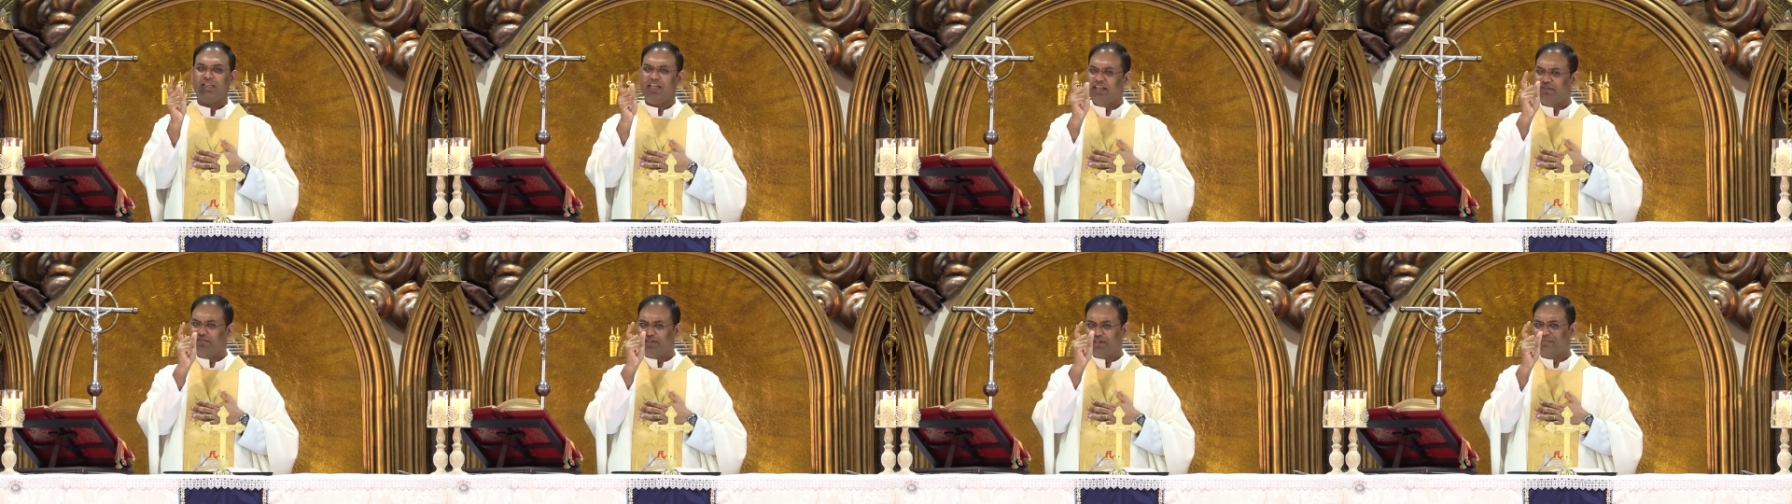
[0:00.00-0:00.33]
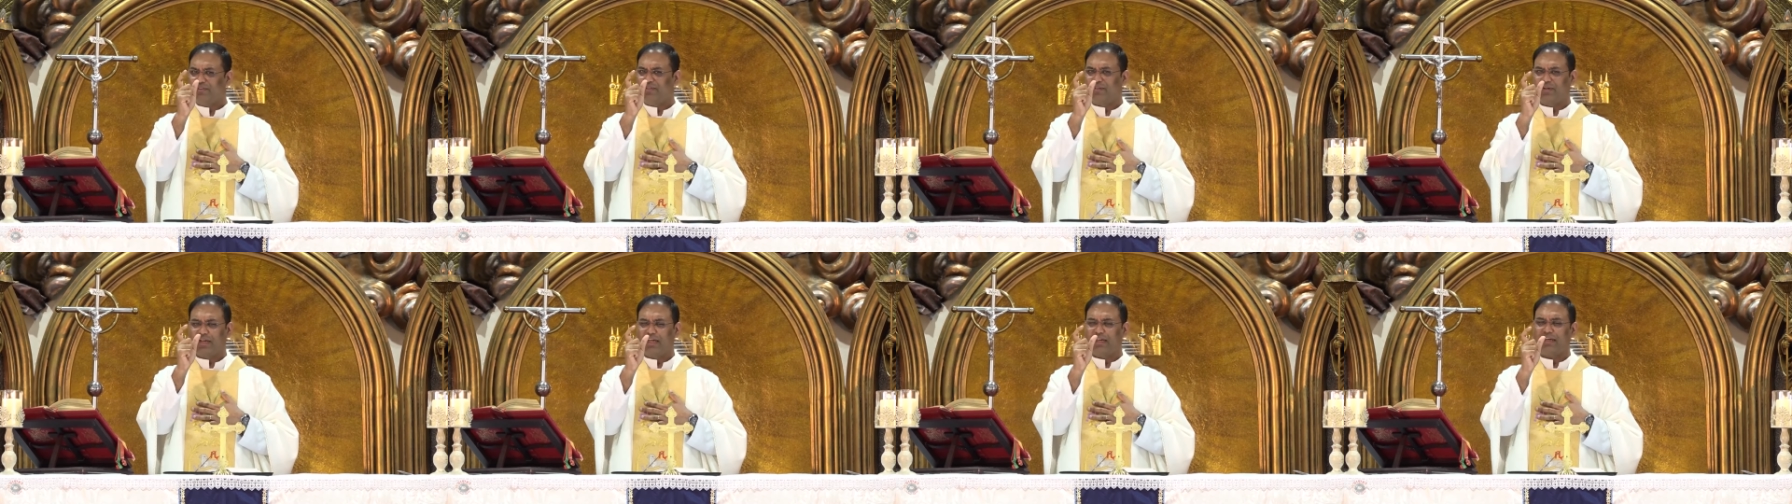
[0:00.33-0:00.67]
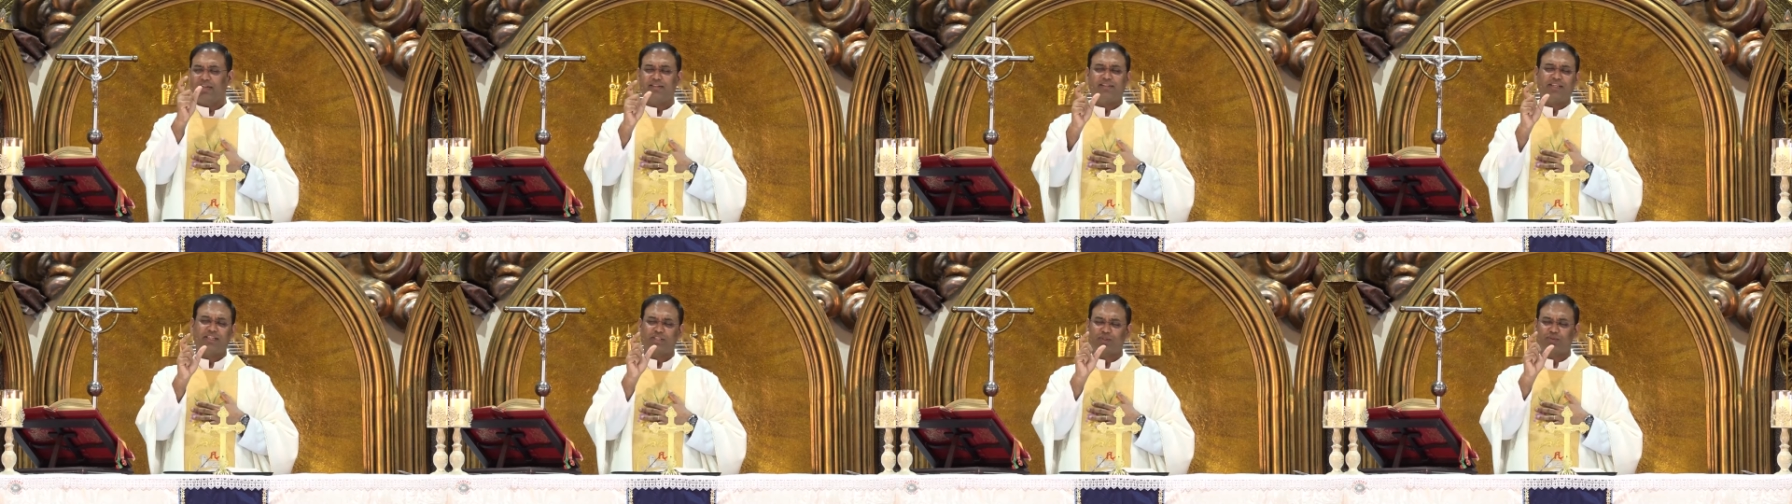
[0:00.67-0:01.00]
Even for
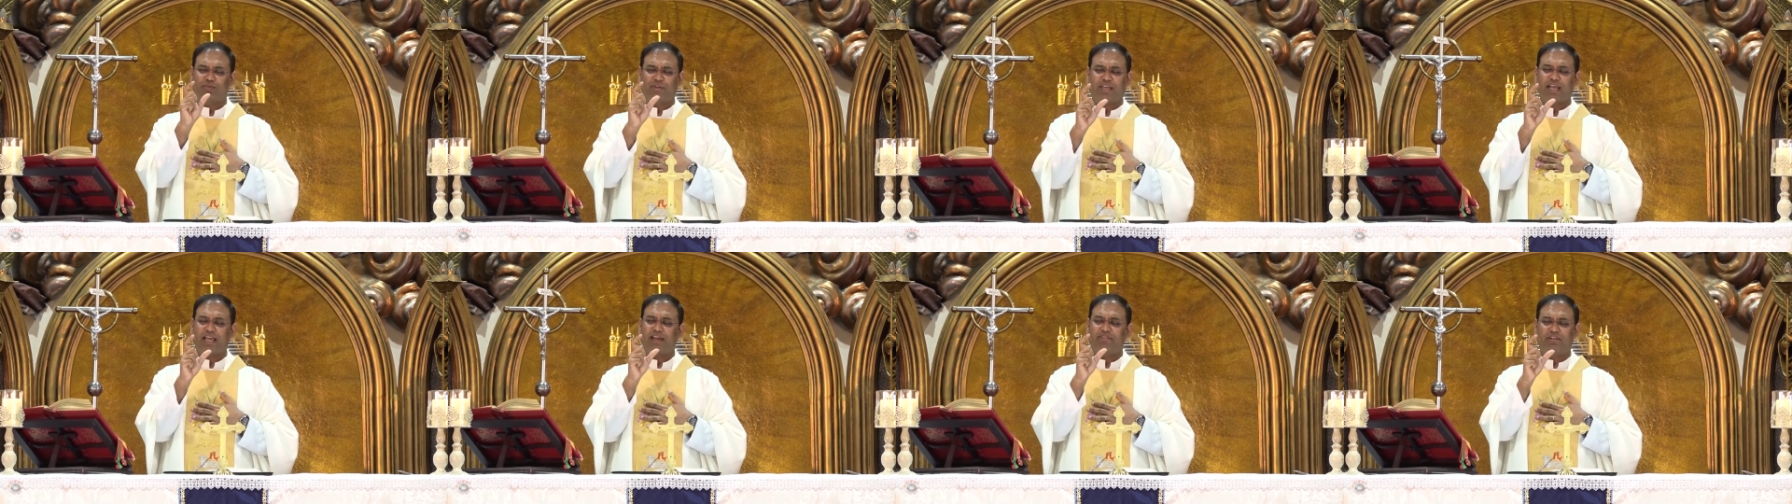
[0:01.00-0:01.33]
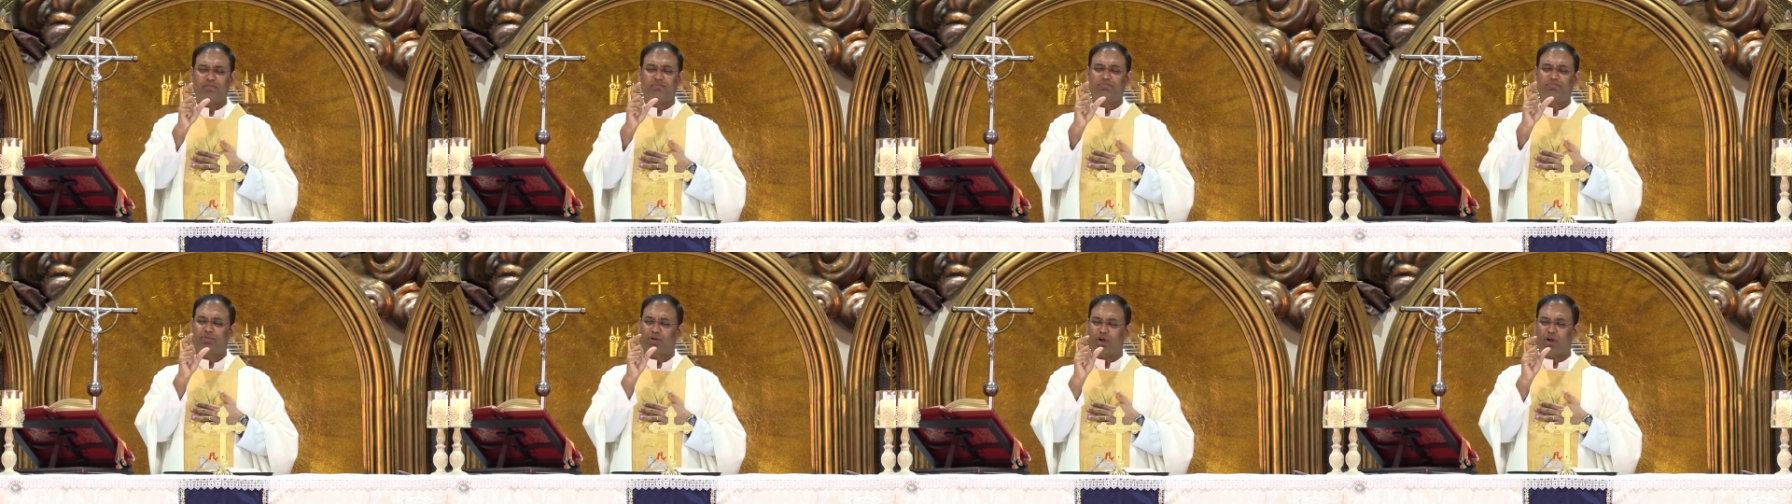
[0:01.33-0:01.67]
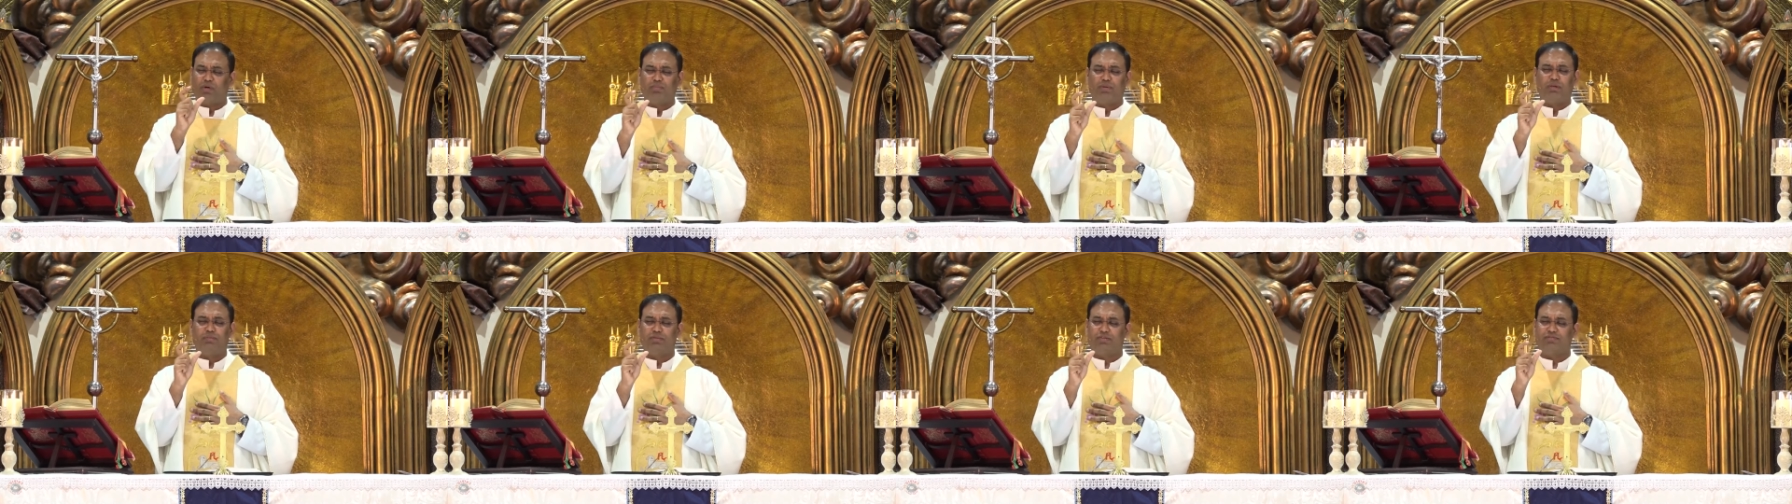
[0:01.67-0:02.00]
little things, we have a
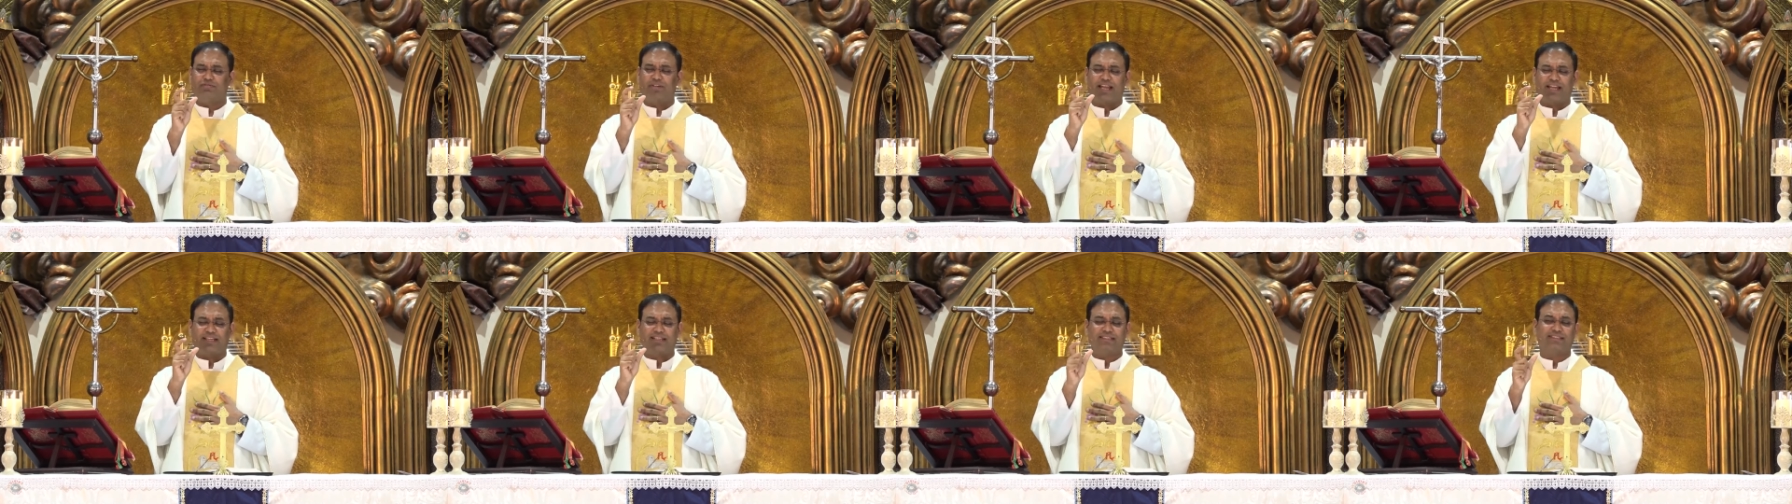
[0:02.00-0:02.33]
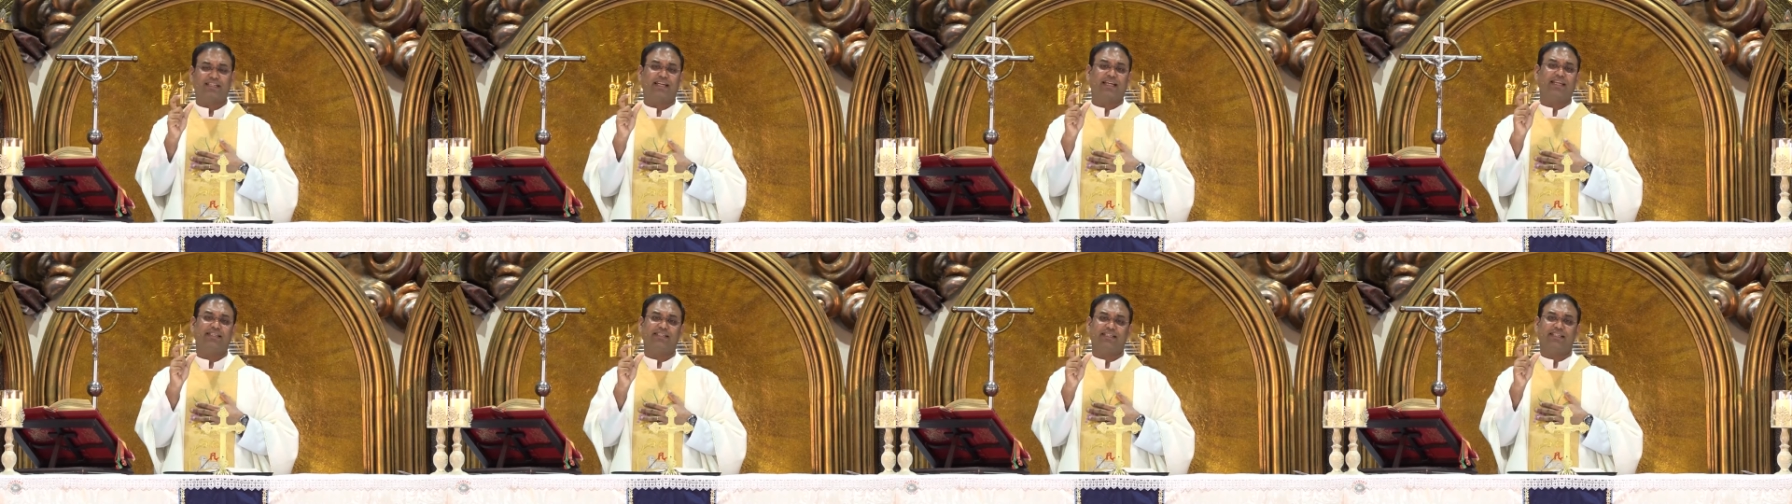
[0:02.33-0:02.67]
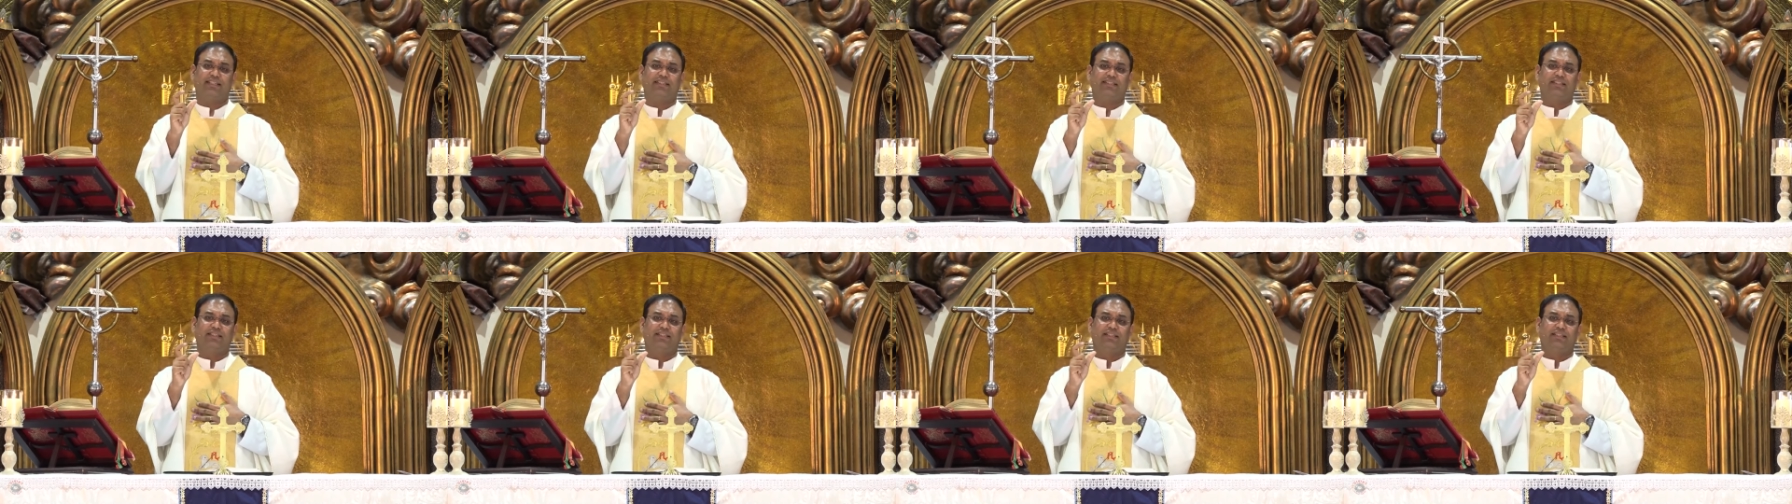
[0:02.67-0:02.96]
problem of anxiety.